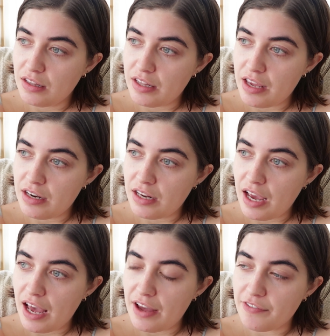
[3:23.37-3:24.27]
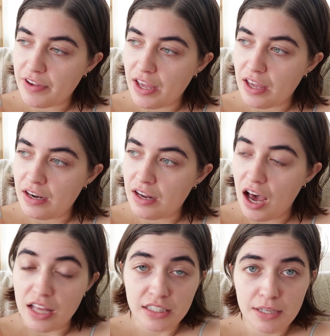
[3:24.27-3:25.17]
then have an
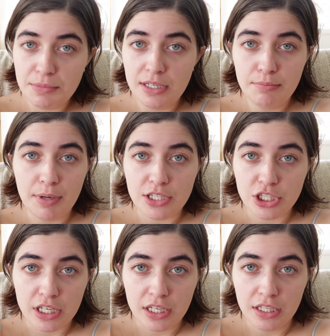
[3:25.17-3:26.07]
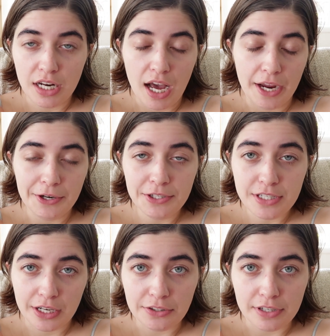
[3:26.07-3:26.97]
unlimited budget, hire a
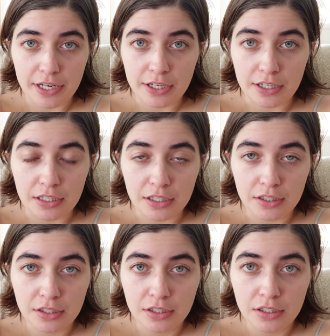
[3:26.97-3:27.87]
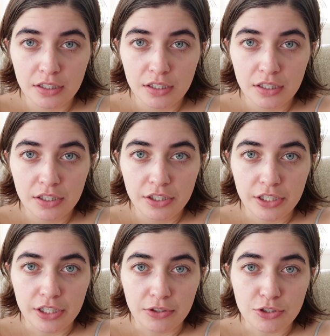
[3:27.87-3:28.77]
decorator,
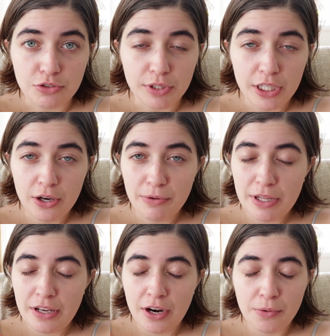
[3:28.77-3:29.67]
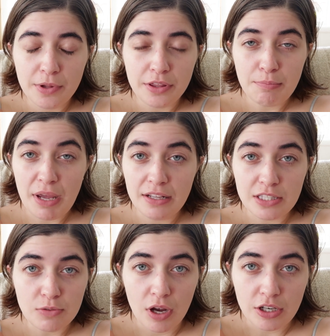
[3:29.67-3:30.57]
you know, just really go in there with
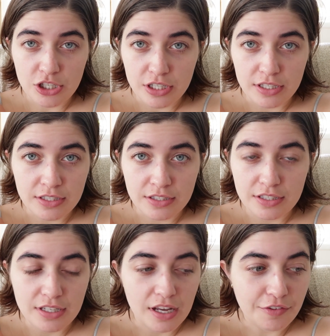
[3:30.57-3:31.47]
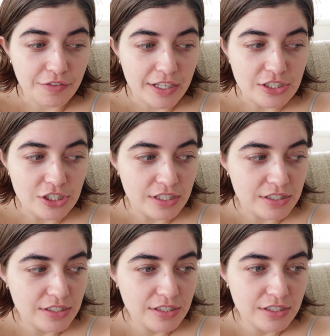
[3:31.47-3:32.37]
paint swatches and stuff and
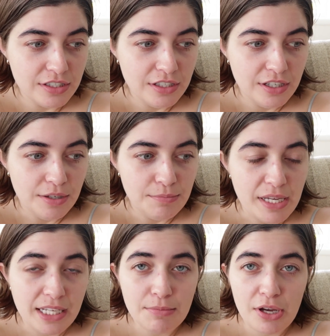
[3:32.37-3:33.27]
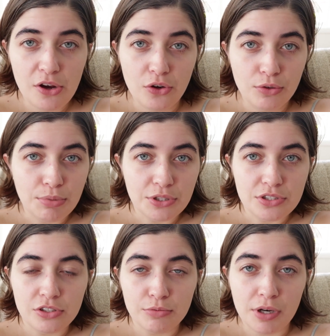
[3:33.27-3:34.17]
just make it my own
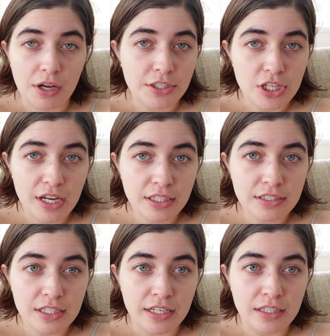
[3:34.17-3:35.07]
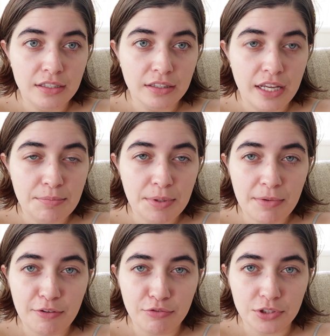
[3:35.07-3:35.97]
personal project and let it be
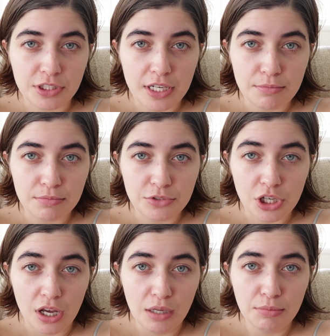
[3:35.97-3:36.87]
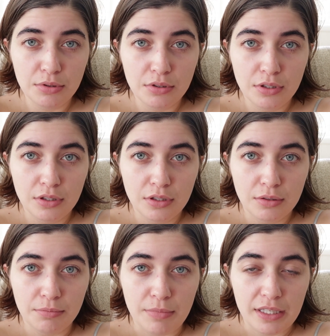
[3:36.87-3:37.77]
my full-time job,
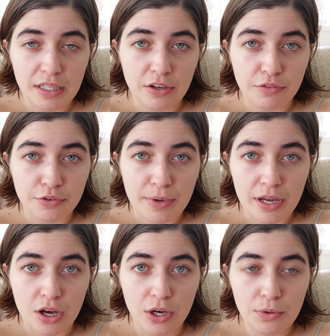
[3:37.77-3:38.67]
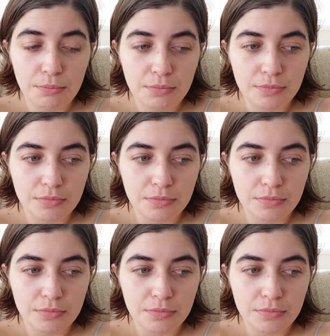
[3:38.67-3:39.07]
making over my home,